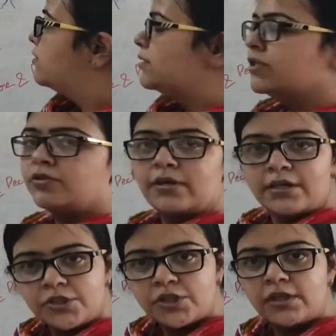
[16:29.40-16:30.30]

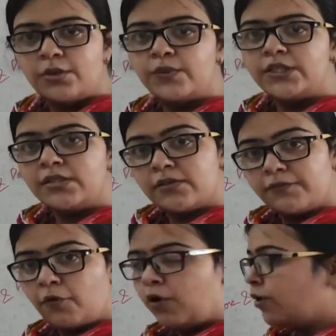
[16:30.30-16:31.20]
structure which is
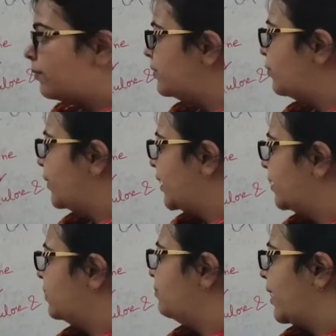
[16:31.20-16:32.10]
formed
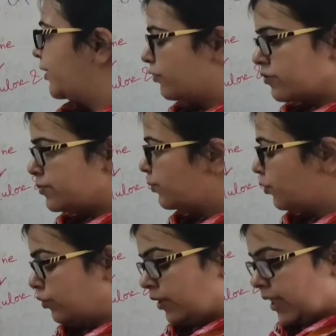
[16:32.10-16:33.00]
where the
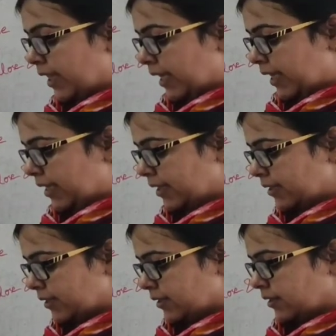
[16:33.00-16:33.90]
microspore
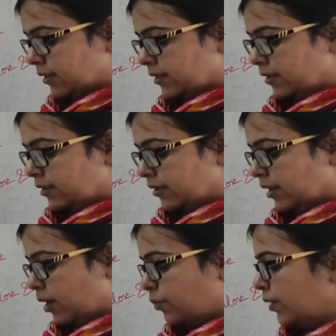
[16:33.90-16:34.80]
is
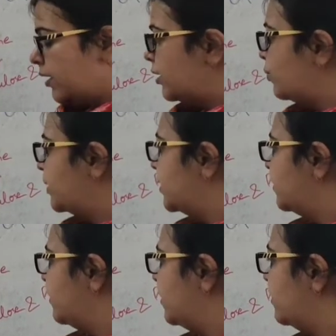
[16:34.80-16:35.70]
covered with a
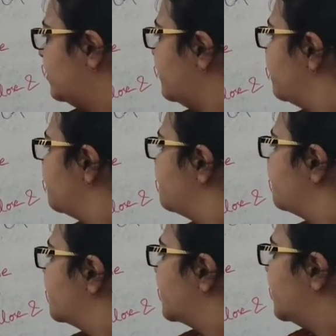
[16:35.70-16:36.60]

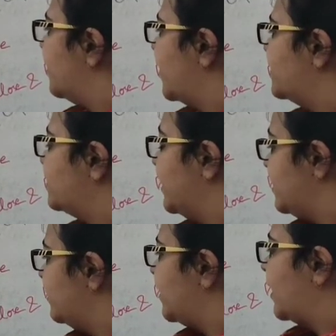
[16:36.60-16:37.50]
thin
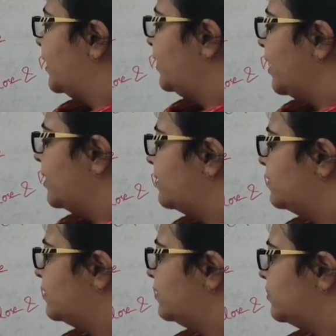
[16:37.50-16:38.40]
intine and
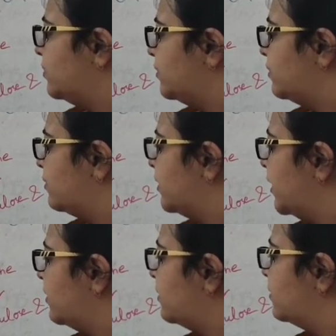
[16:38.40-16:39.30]
a
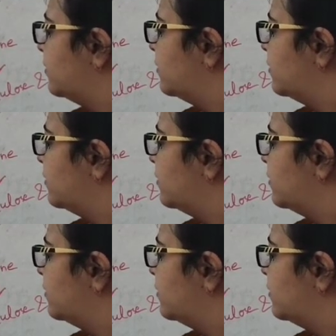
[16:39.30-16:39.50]
thick